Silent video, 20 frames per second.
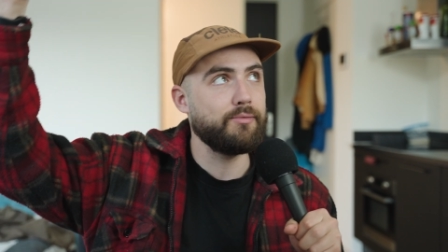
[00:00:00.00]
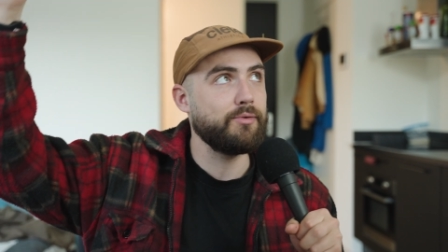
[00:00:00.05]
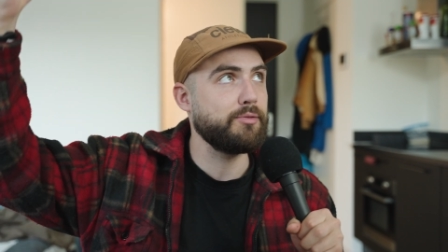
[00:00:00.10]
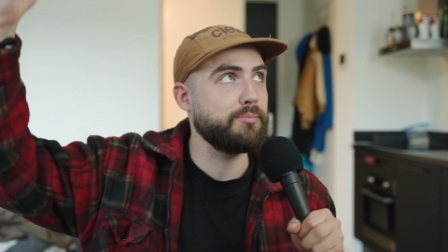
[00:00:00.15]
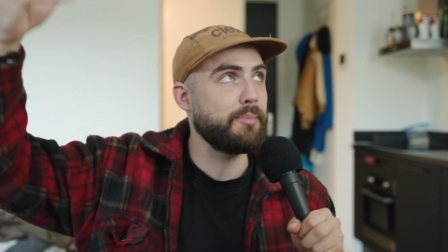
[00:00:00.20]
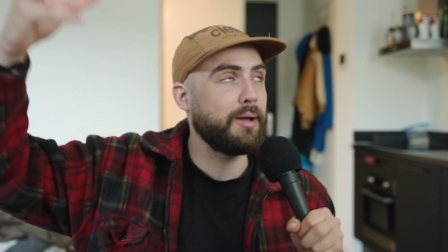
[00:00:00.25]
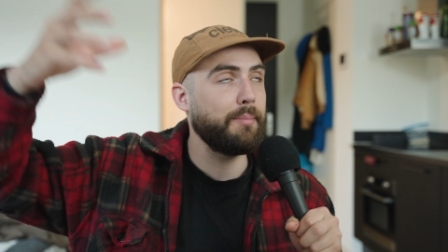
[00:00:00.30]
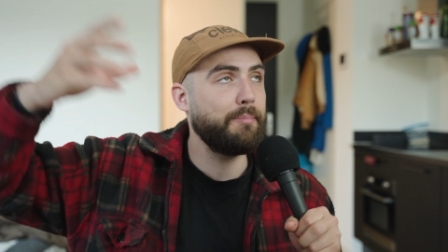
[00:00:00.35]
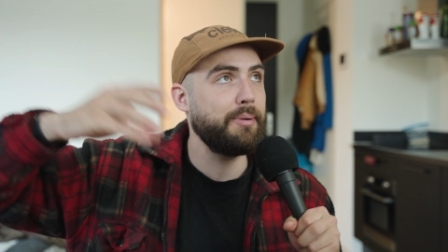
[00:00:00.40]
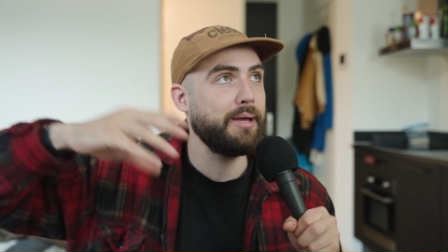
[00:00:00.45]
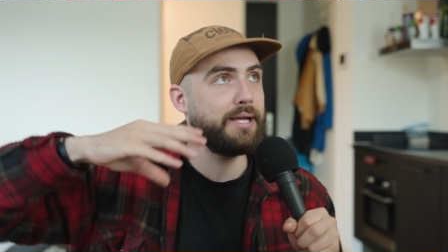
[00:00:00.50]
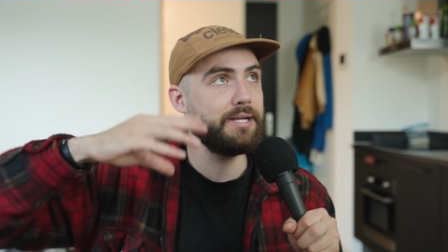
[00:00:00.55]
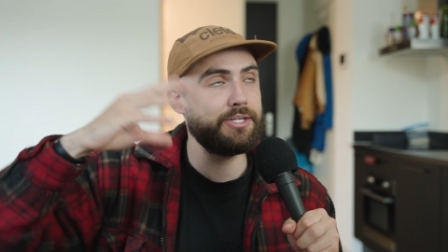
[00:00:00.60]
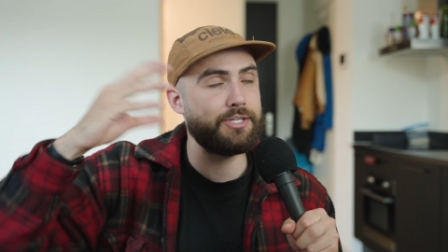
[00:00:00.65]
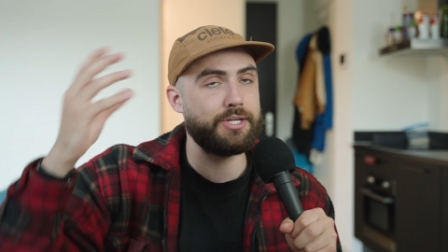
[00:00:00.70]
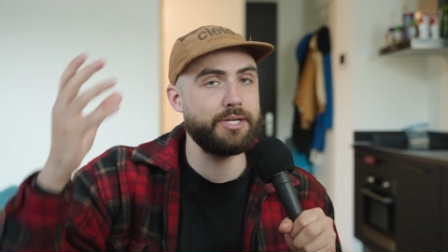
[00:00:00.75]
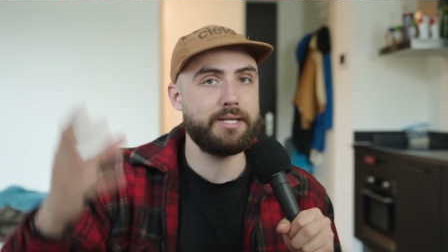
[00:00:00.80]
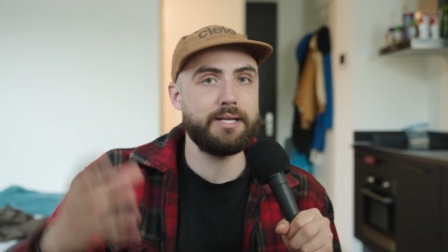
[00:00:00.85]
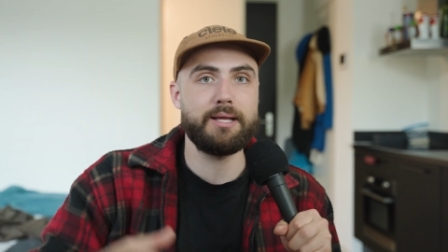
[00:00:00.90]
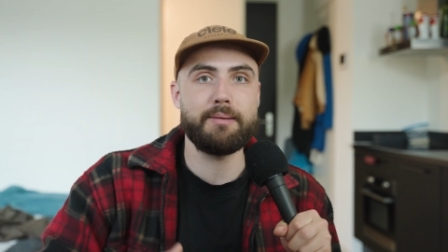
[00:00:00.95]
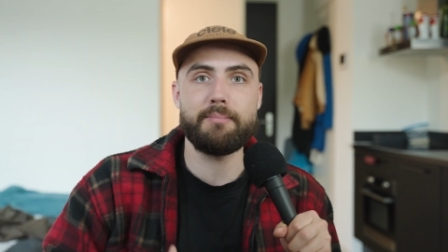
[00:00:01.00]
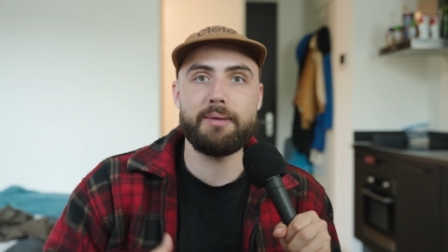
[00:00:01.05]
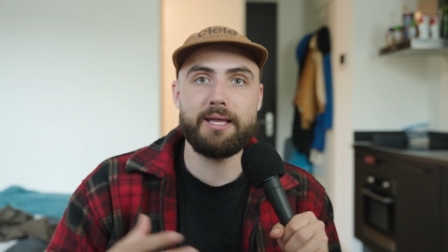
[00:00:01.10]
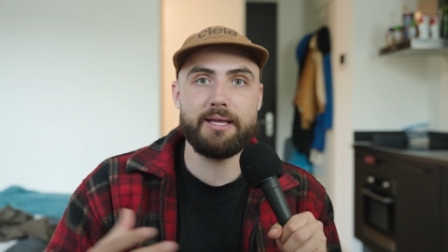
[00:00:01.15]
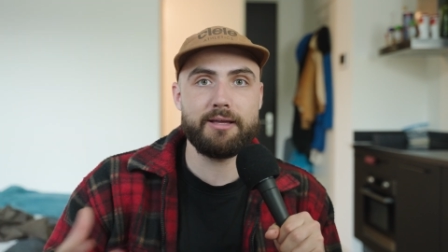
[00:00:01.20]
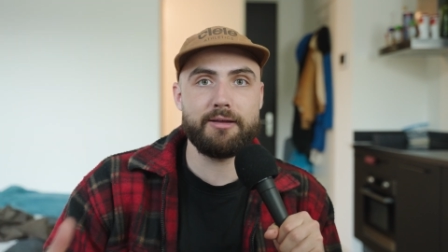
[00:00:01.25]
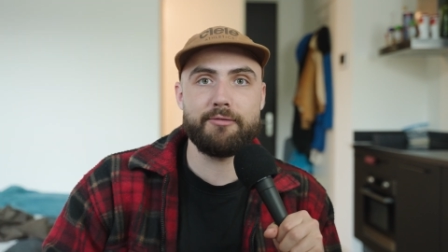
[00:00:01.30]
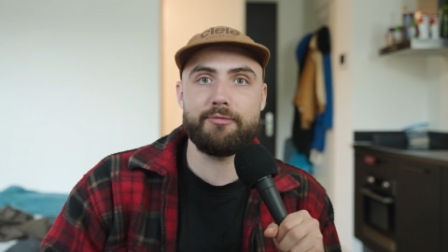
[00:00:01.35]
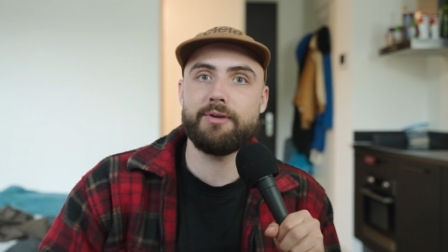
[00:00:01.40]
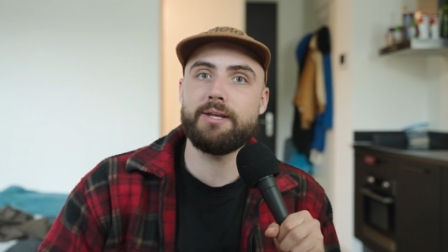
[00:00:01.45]
with my passion and
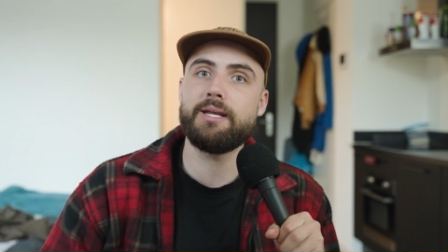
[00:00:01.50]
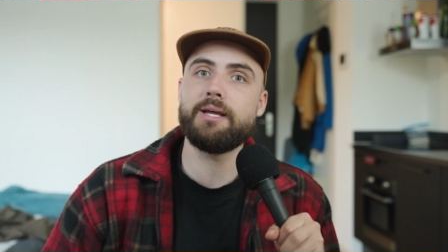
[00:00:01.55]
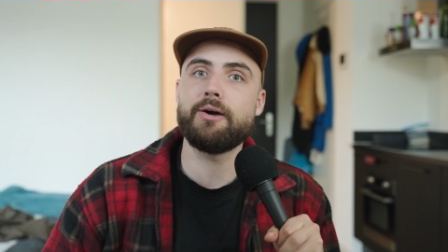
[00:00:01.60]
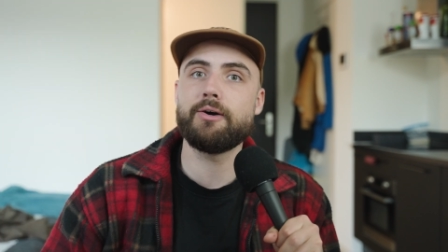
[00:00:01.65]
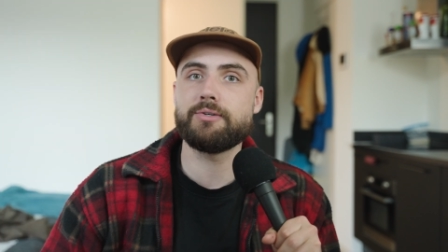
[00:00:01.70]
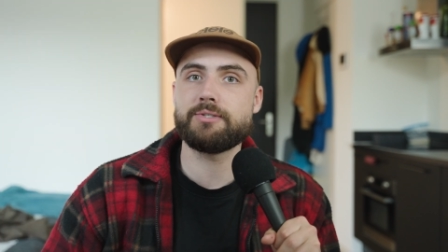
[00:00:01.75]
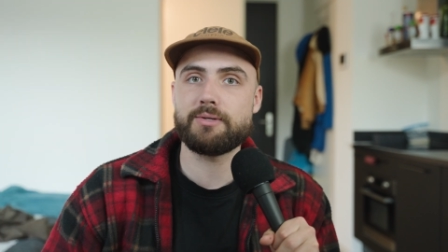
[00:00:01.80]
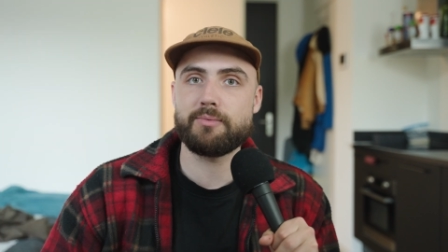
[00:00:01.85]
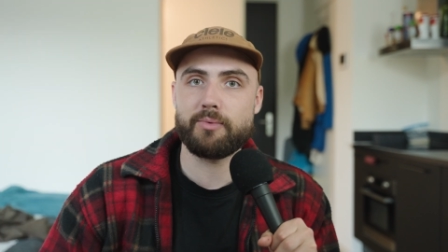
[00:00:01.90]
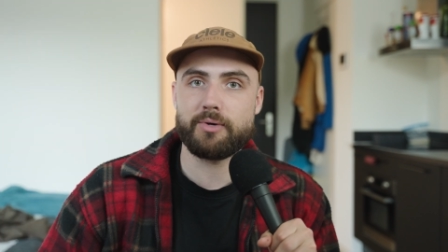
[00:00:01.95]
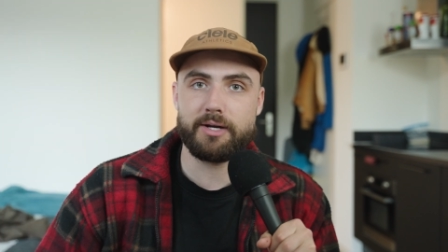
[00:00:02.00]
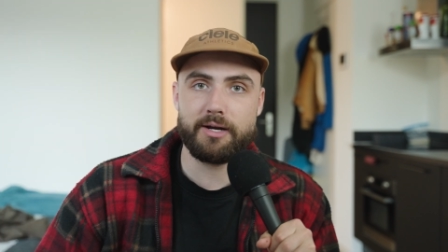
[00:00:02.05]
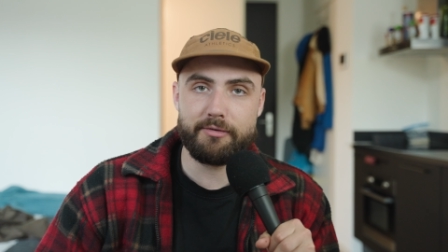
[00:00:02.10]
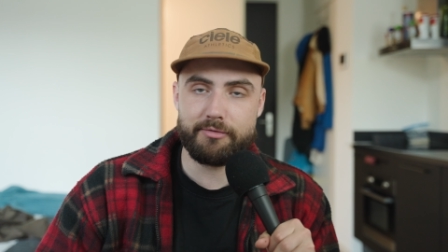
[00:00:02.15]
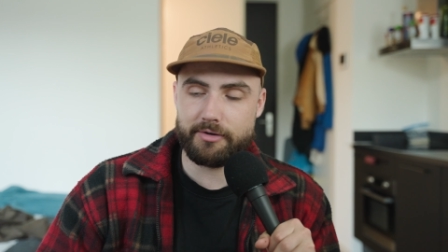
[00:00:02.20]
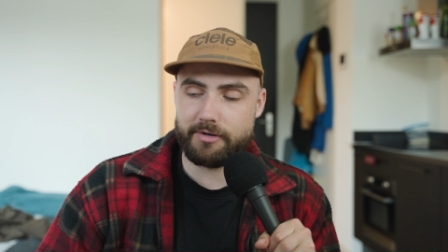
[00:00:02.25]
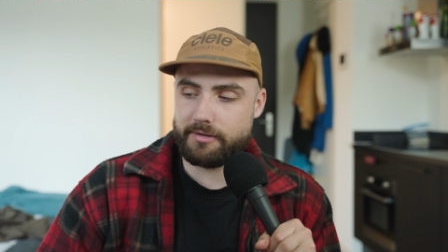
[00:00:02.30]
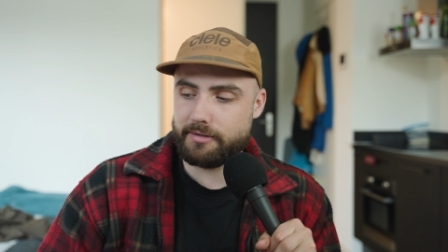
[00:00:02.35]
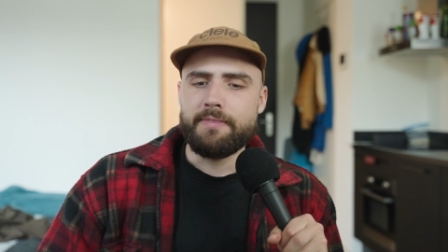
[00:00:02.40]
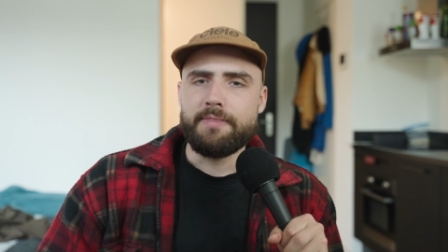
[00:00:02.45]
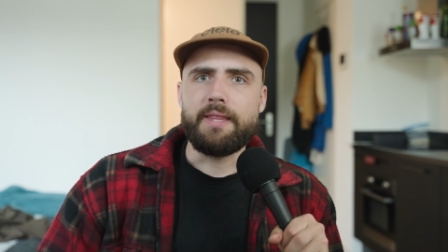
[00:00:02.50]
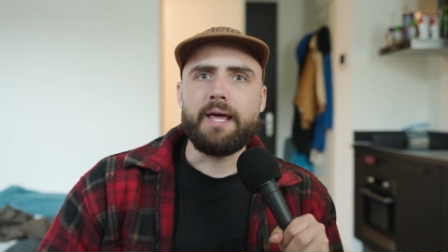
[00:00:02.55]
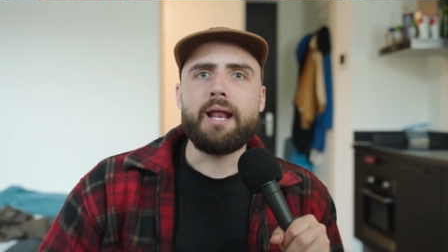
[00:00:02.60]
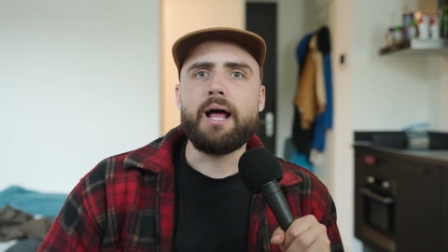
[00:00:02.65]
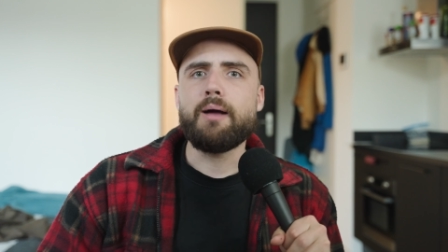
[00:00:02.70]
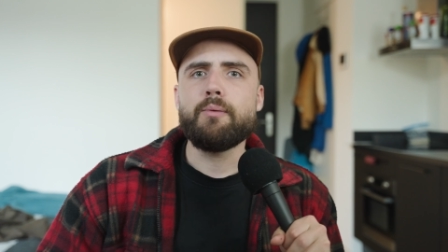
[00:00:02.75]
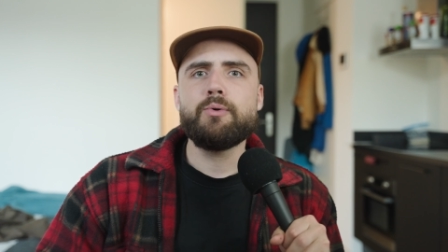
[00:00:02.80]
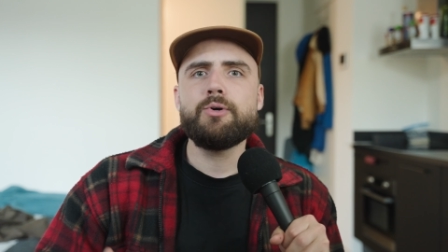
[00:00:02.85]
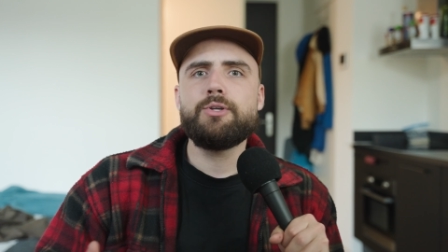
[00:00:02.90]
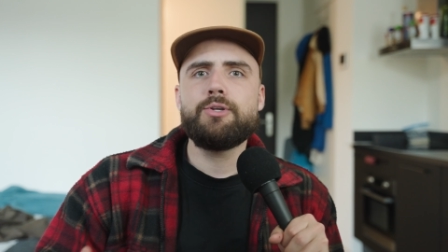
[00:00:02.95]
making videos and whatever, then
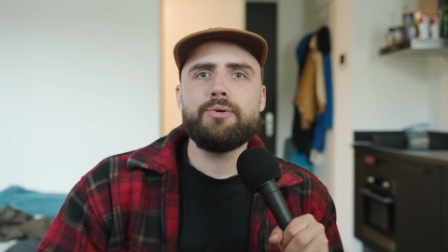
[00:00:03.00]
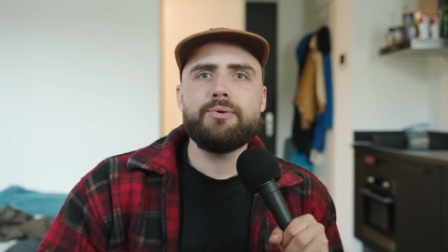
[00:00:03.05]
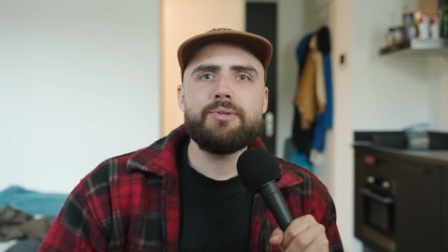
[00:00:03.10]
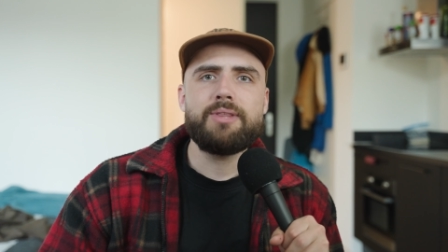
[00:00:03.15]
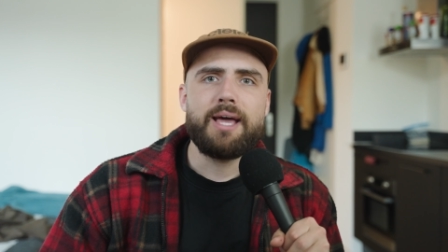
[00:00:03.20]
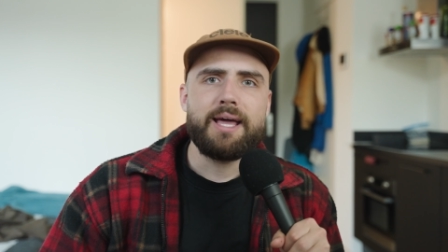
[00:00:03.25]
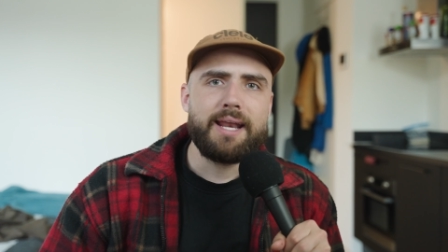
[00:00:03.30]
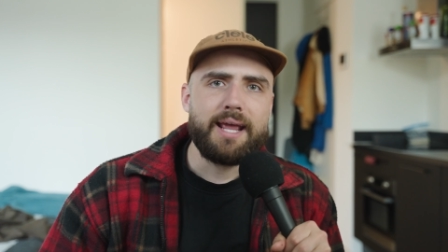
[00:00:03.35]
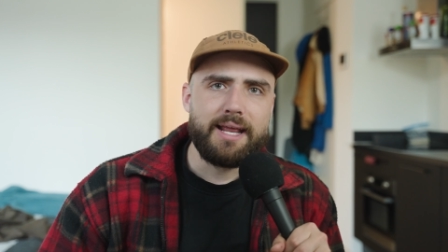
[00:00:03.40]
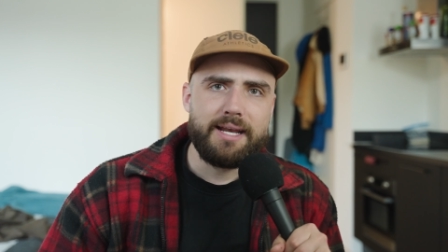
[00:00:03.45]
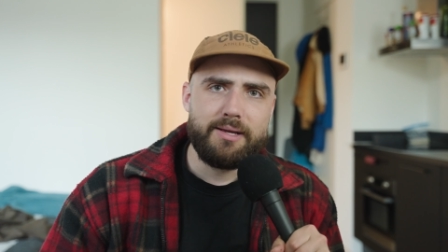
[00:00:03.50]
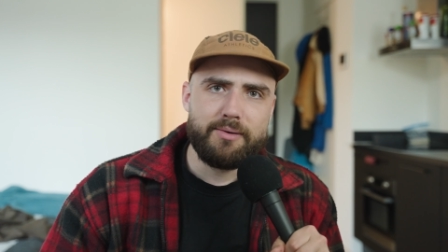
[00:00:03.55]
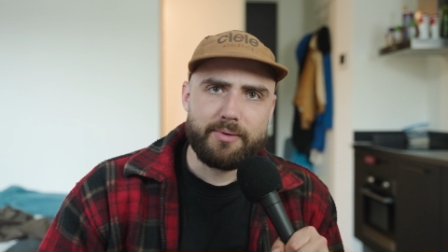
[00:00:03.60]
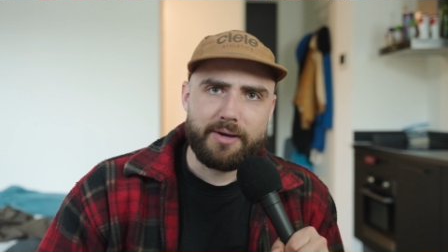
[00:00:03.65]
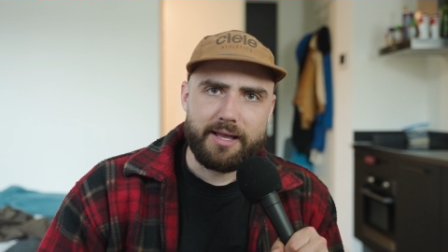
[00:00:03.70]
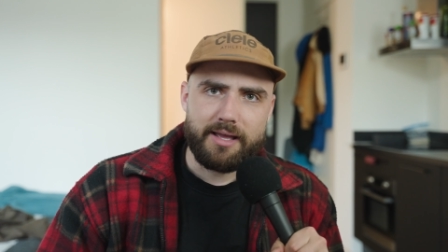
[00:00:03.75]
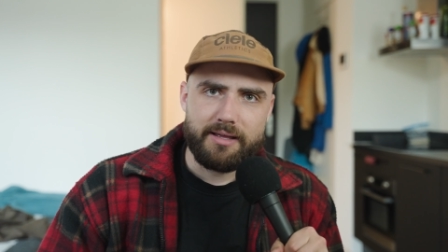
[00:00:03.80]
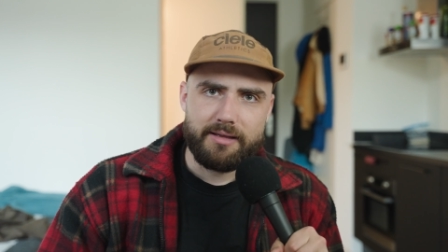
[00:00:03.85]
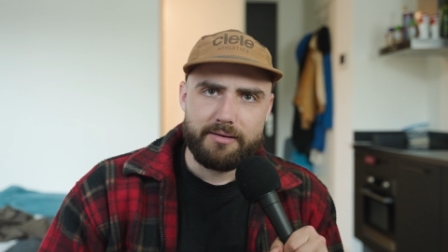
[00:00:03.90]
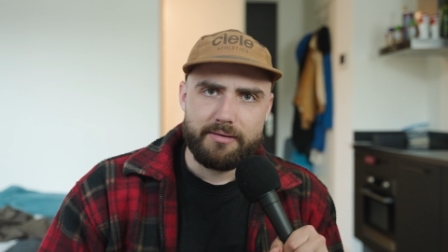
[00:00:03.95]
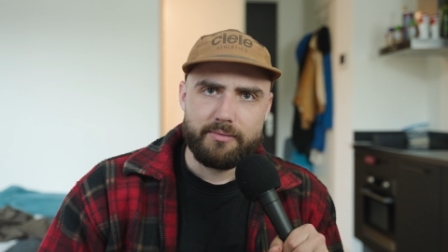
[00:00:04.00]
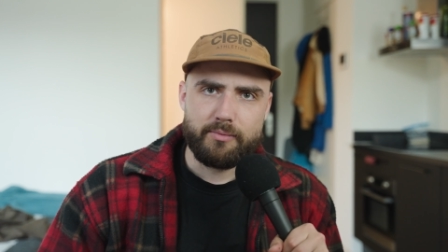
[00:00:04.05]
I would do that anyway,